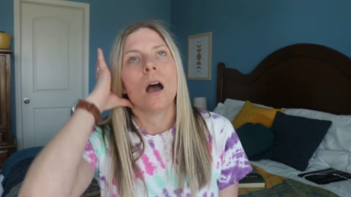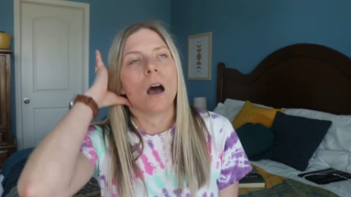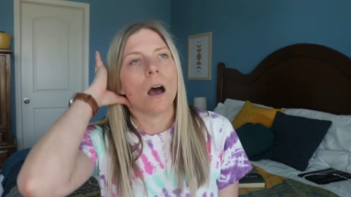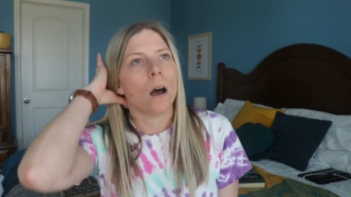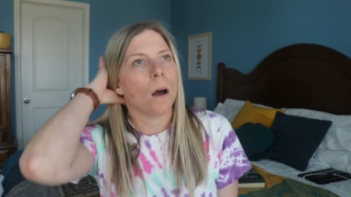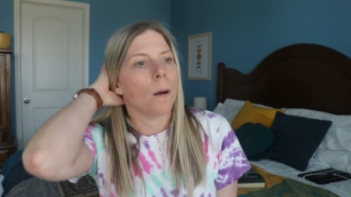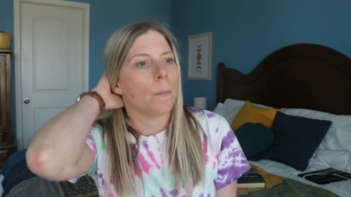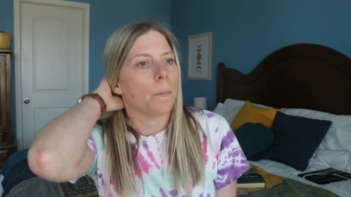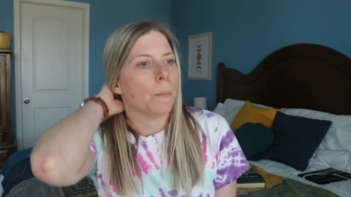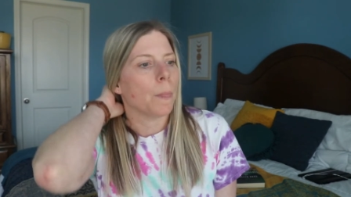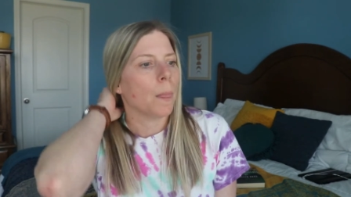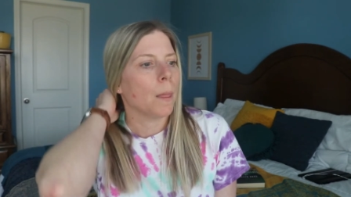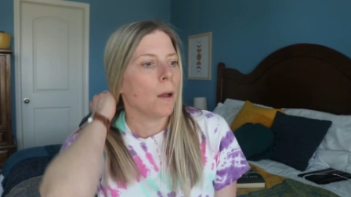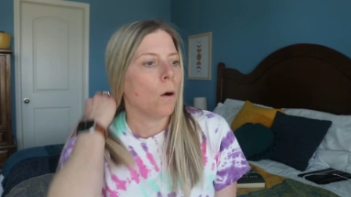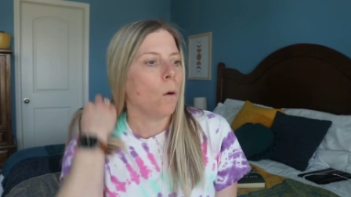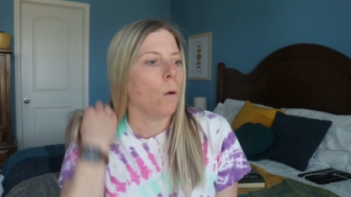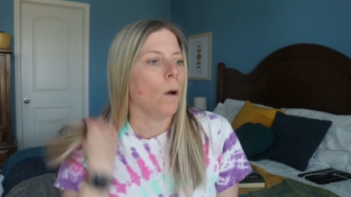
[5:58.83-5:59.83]
Um,
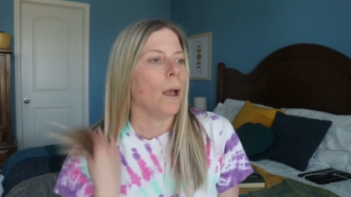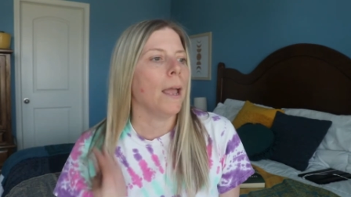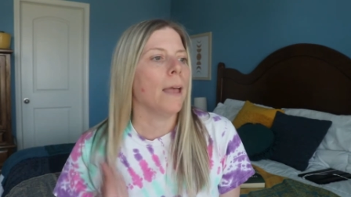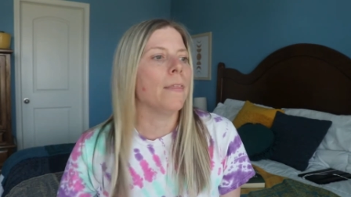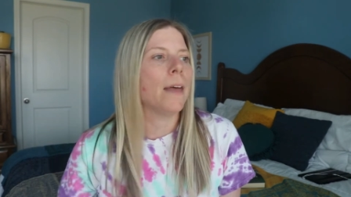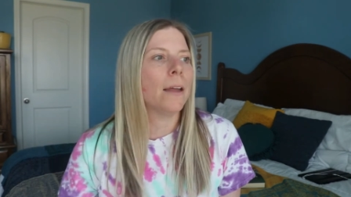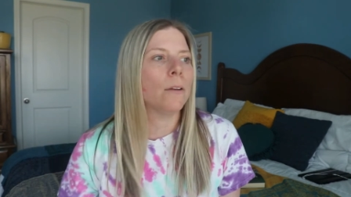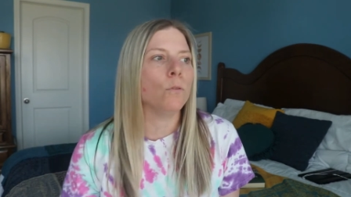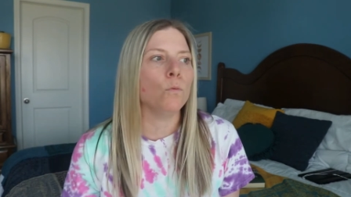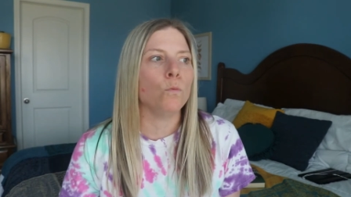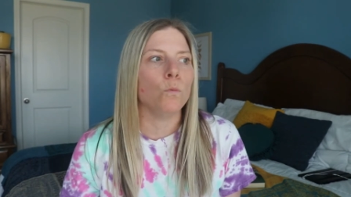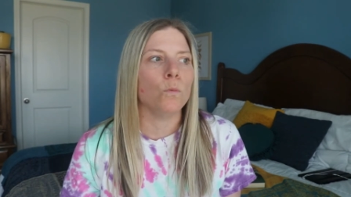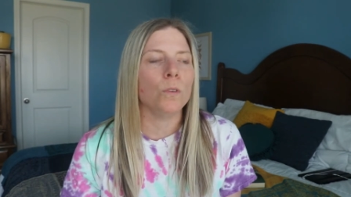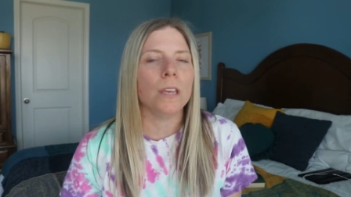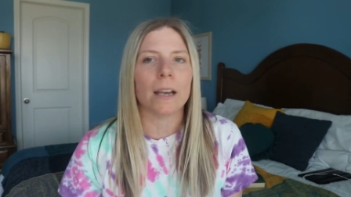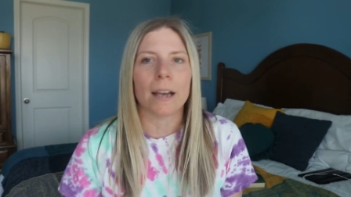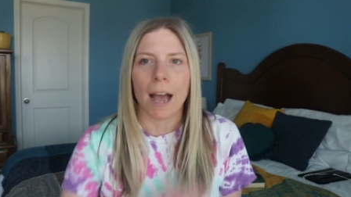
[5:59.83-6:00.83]
and then
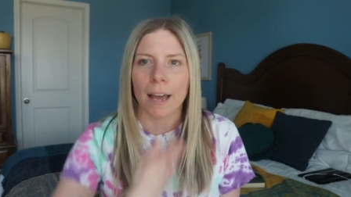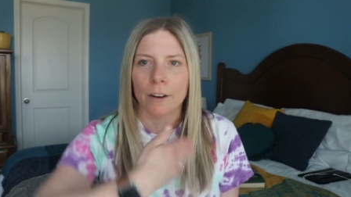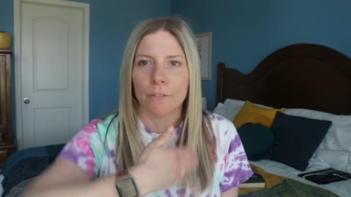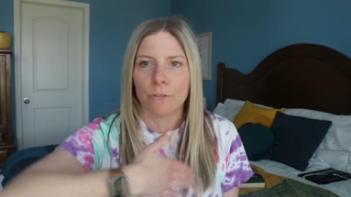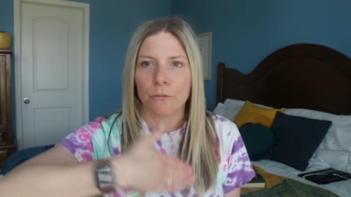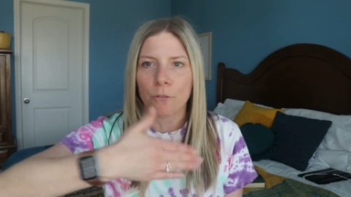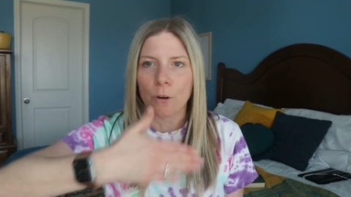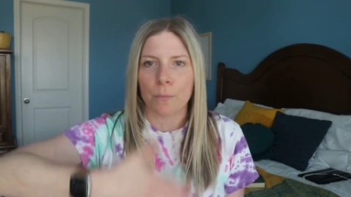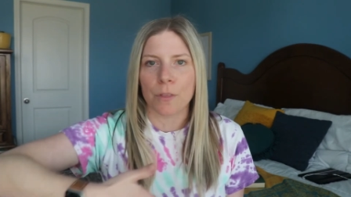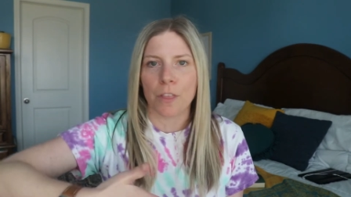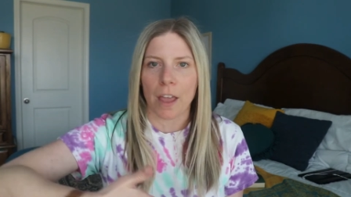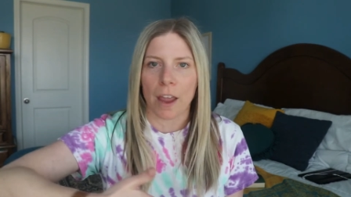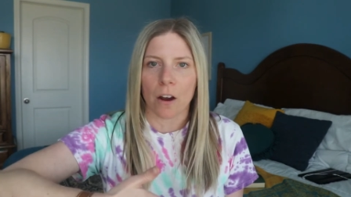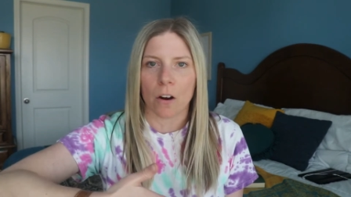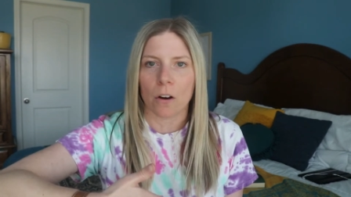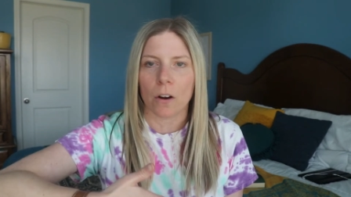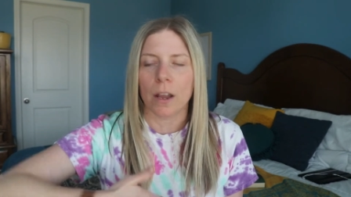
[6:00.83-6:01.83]
it kind of from
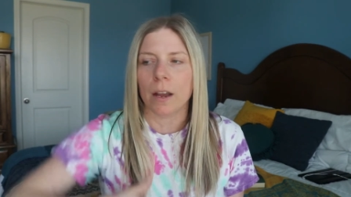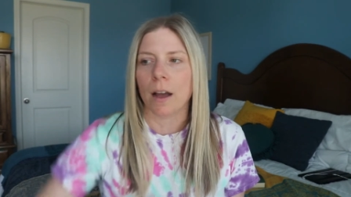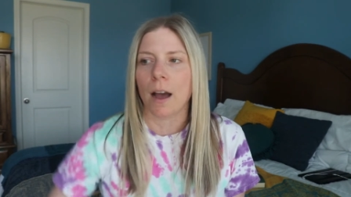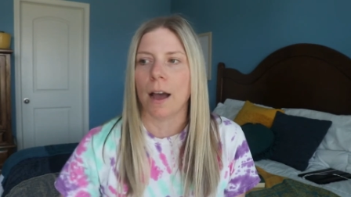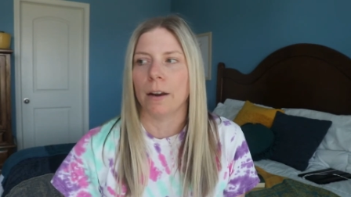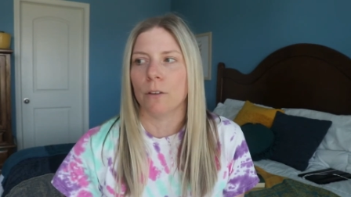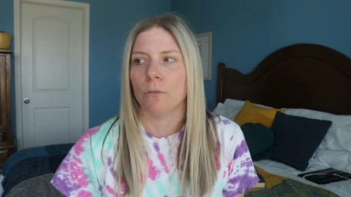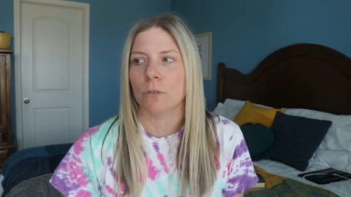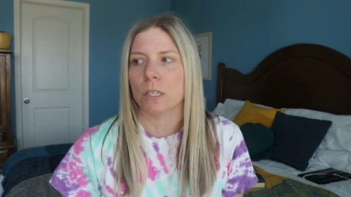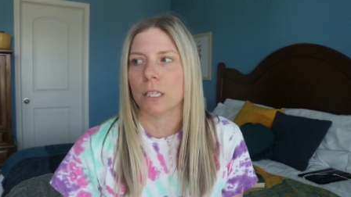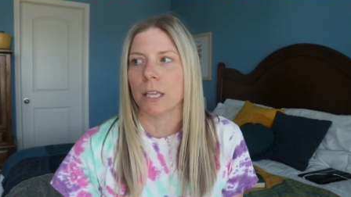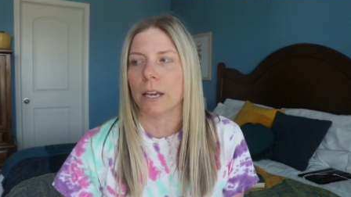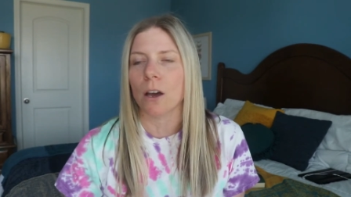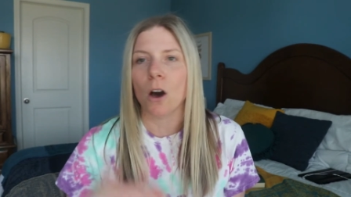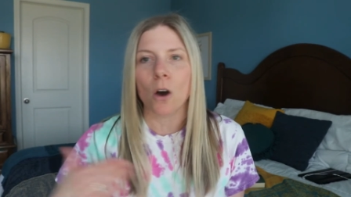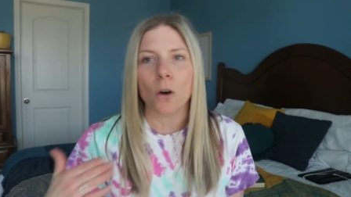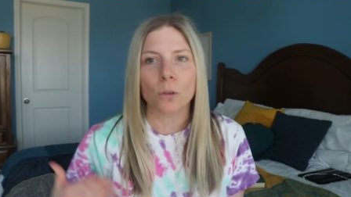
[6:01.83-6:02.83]
there, it kind of was
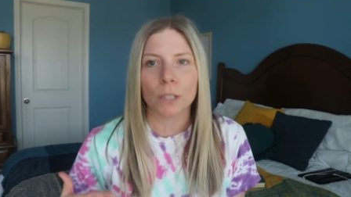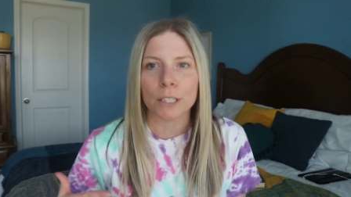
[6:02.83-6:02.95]
like, oh,